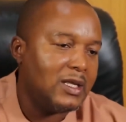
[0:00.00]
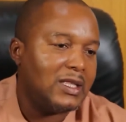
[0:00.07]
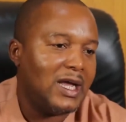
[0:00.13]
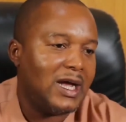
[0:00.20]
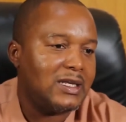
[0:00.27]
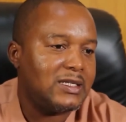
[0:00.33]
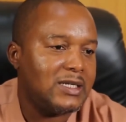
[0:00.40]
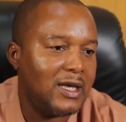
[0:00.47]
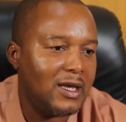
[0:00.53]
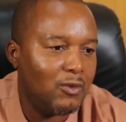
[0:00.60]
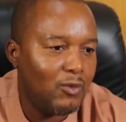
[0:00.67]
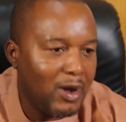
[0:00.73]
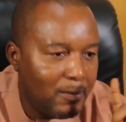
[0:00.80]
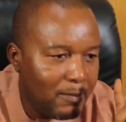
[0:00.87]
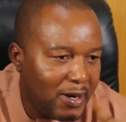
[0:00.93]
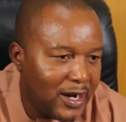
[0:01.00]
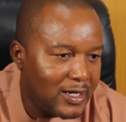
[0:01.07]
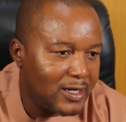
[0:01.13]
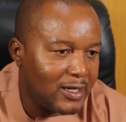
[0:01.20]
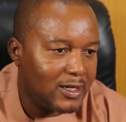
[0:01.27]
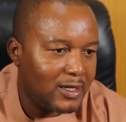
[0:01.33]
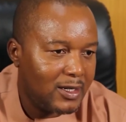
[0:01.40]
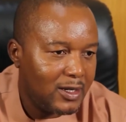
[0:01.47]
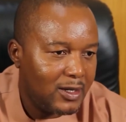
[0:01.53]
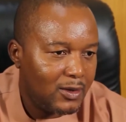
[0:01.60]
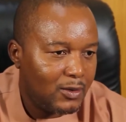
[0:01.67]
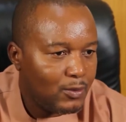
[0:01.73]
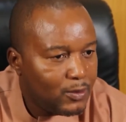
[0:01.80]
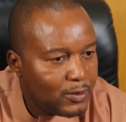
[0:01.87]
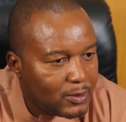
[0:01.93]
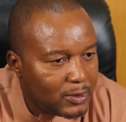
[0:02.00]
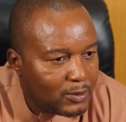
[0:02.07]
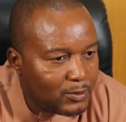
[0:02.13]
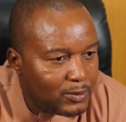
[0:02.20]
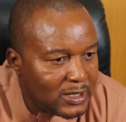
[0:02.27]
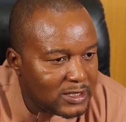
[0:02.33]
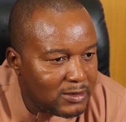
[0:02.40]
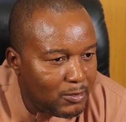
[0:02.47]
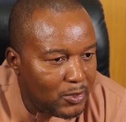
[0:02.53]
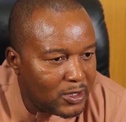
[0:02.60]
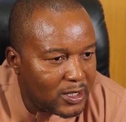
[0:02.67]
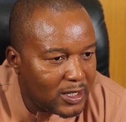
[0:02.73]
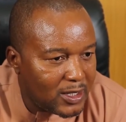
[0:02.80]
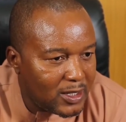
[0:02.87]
that 1 barrel? Where's the money?